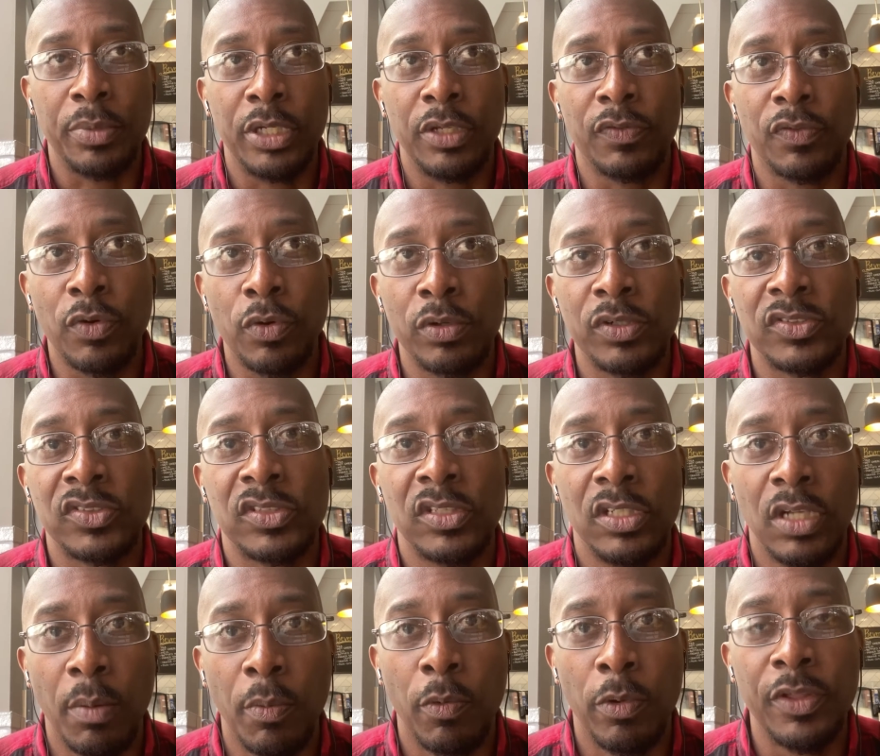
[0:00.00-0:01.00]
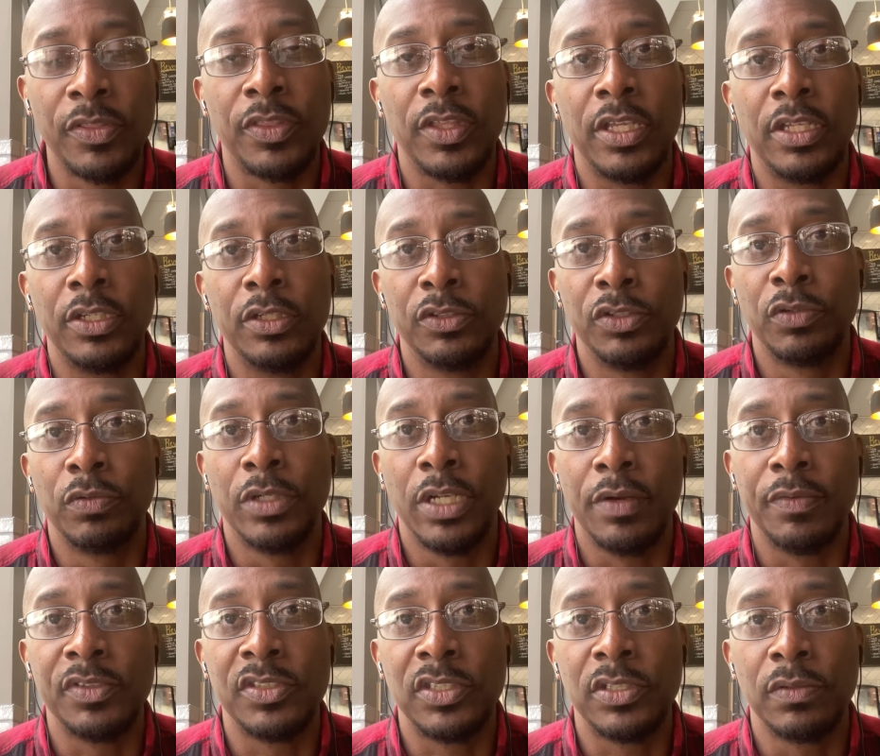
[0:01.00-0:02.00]
of course, the number one thing you're doing
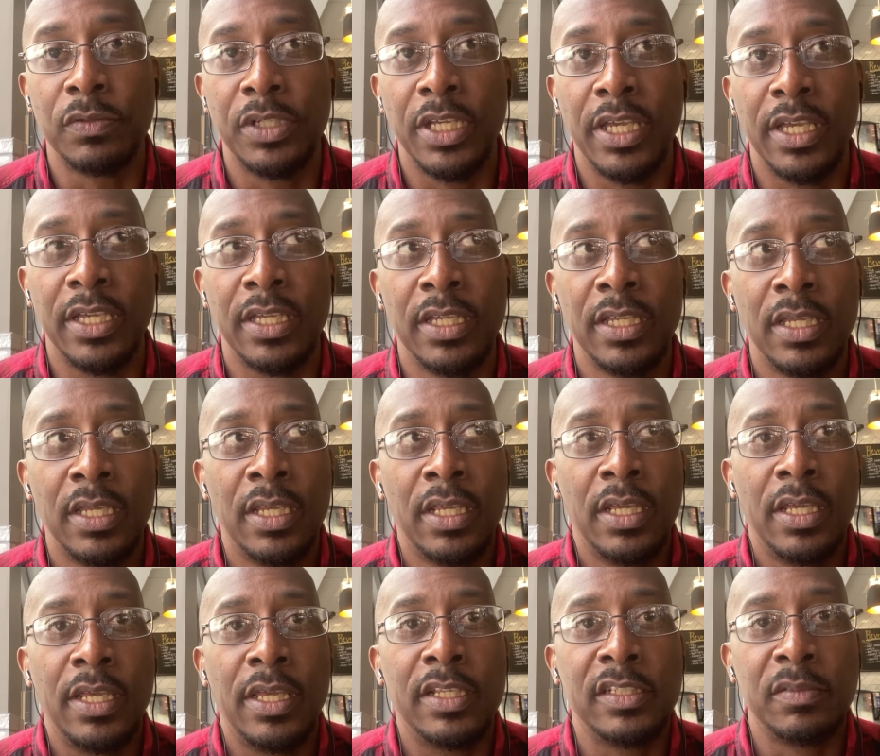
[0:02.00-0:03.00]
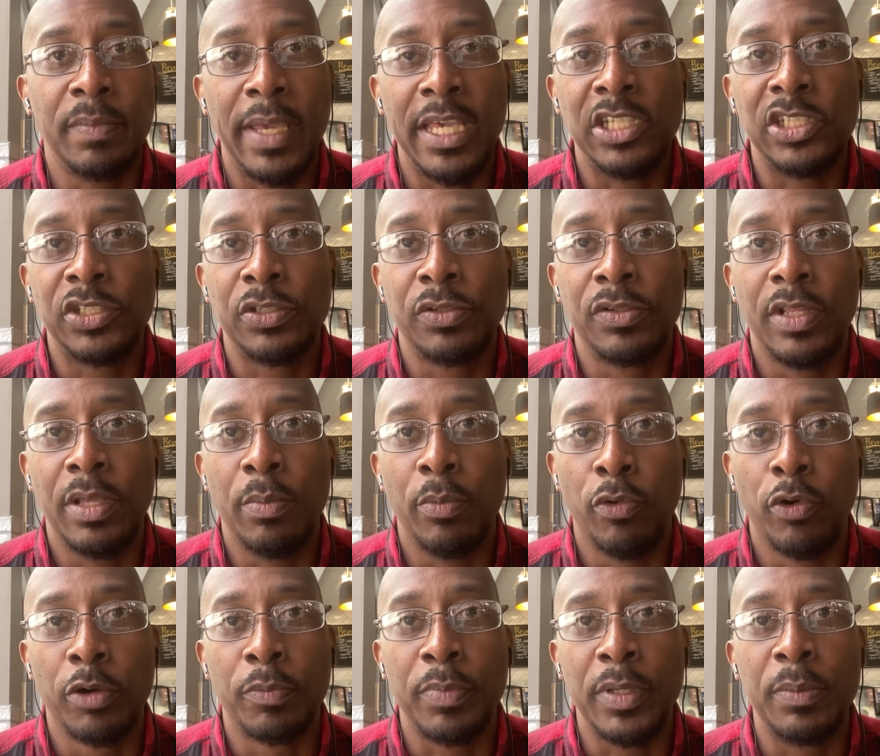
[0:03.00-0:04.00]
every single day is making sure that
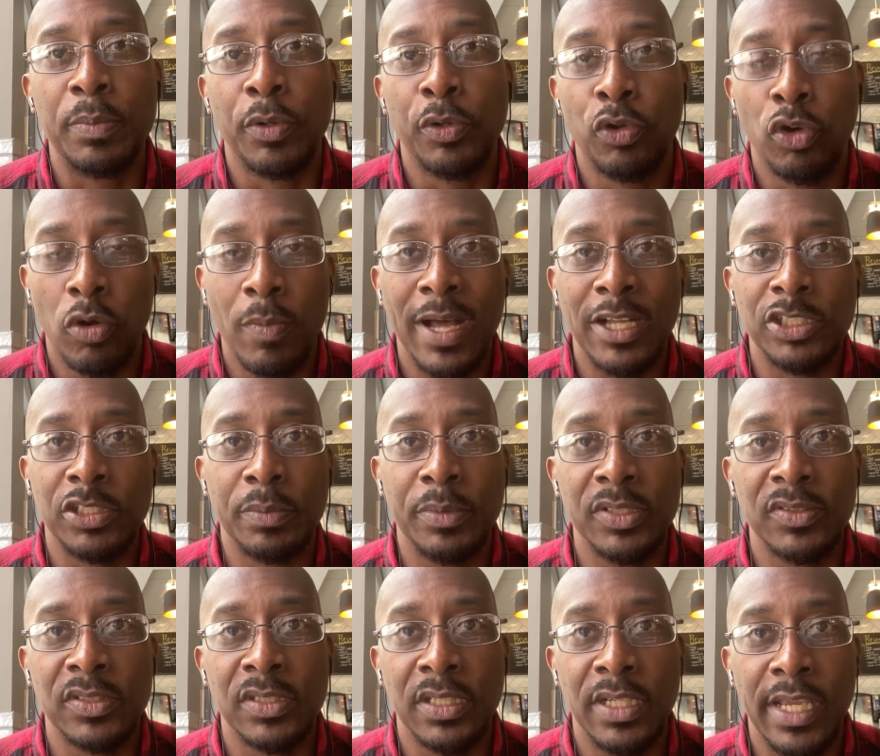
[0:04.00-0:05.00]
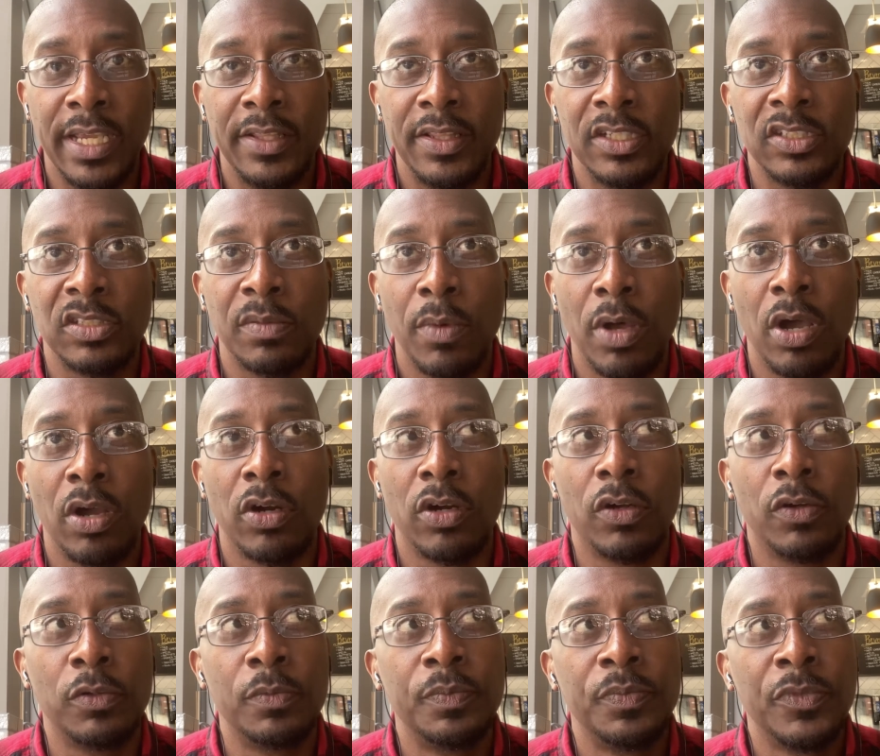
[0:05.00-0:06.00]
more people know about your business today than
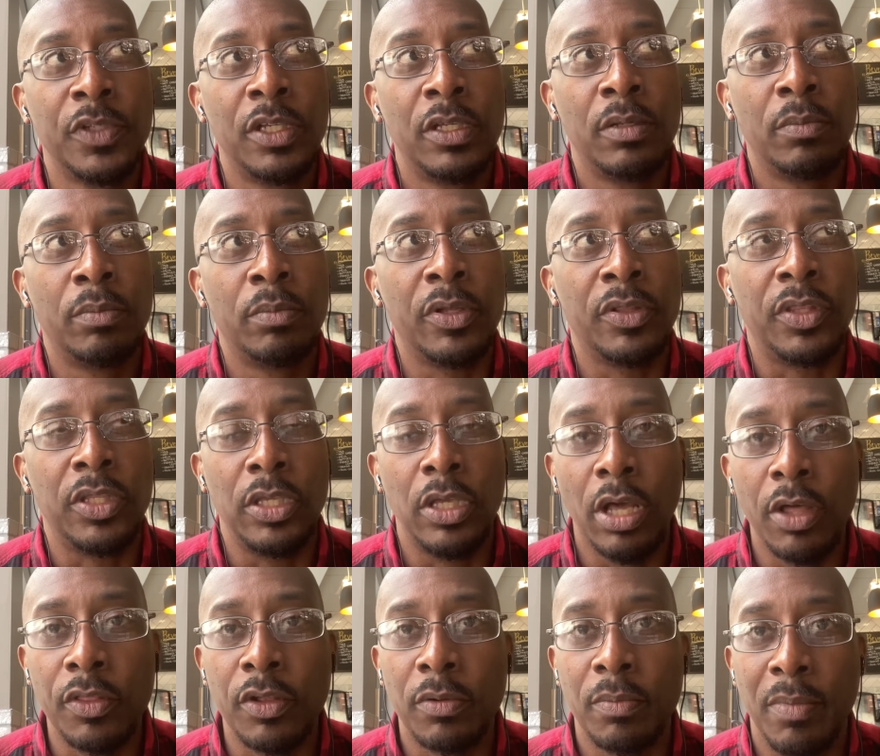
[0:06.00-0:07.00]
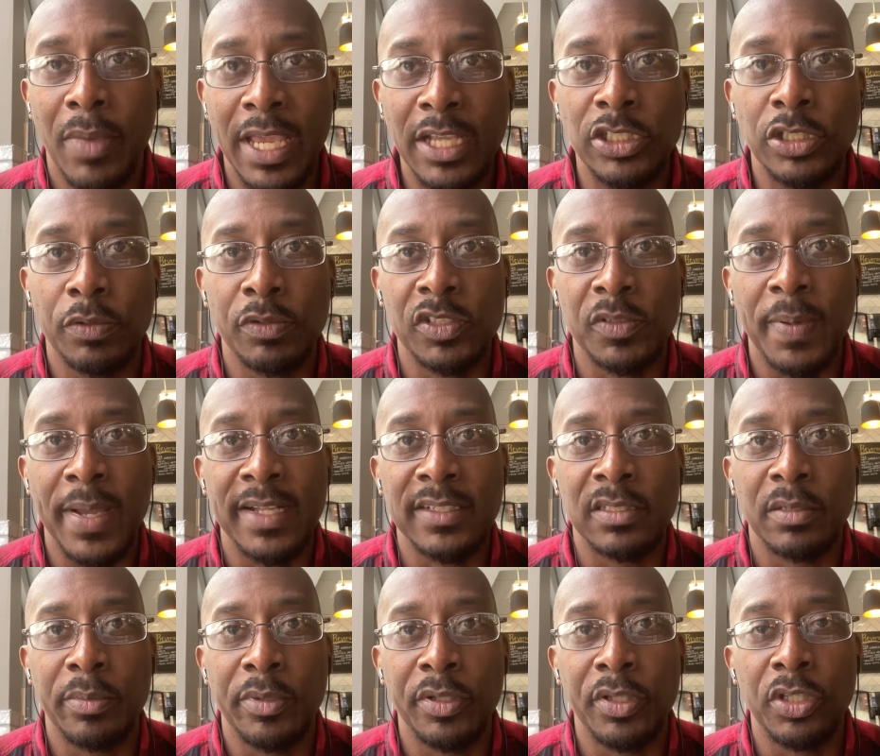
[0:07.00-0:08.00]
tomorrow. But the other major
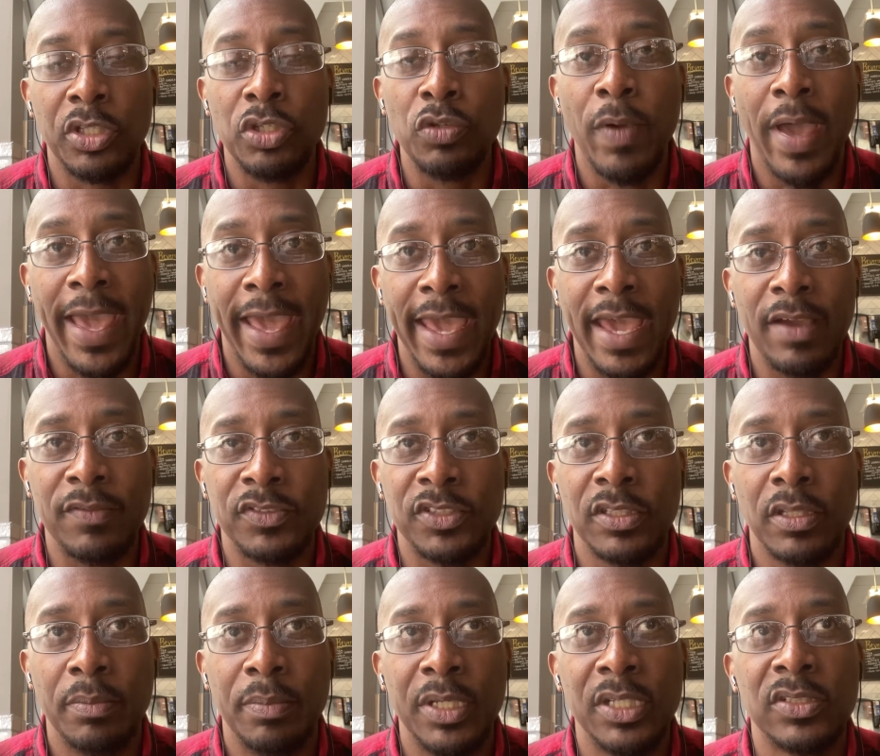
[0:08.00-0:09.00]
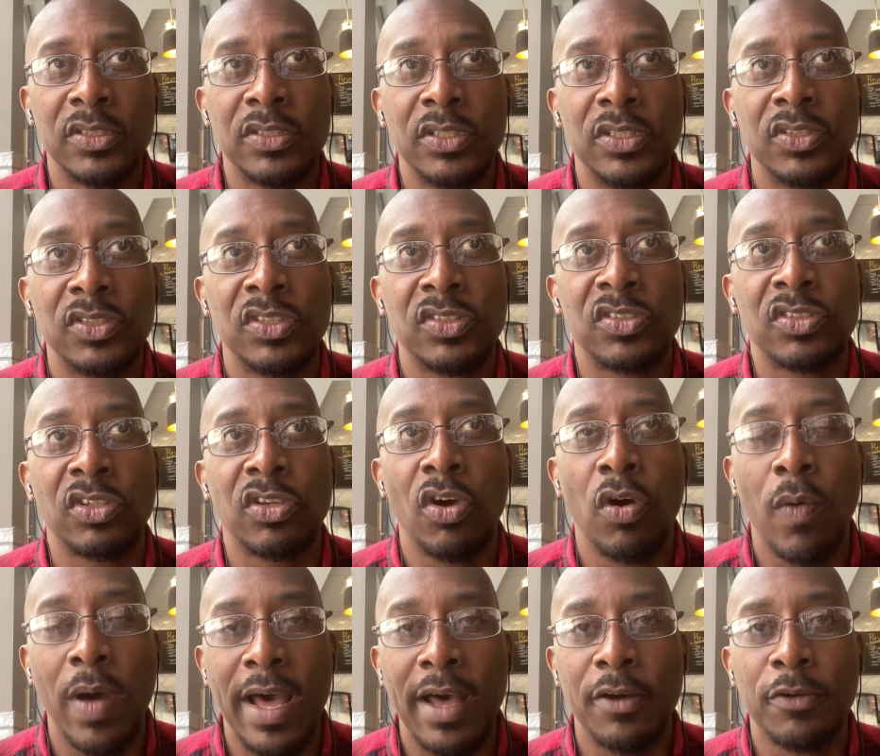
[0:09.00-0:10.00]
responsibility you have to the business is to go
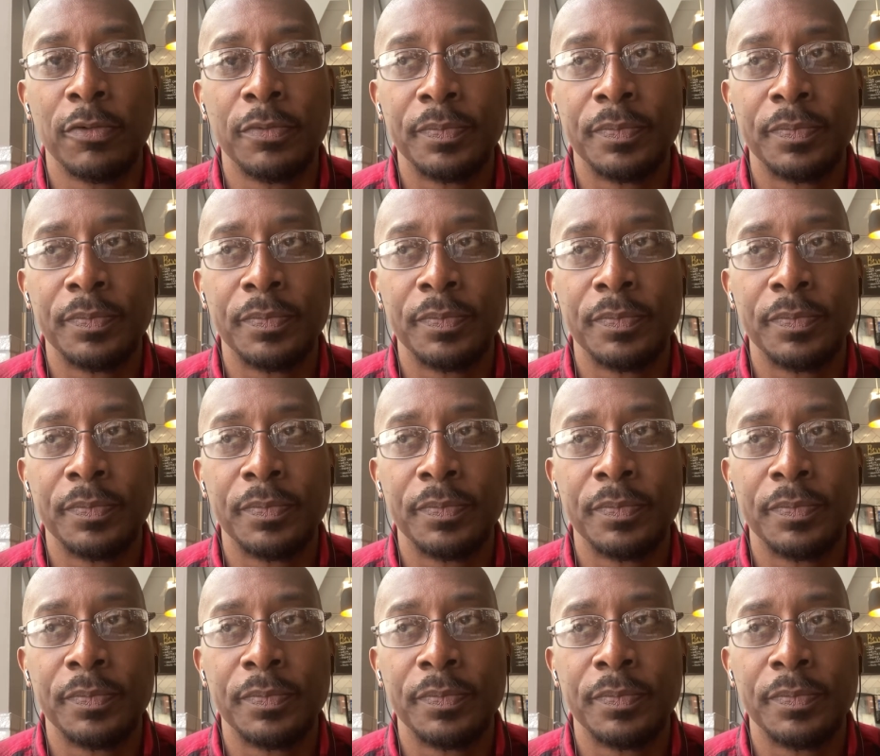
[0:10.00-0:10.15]
out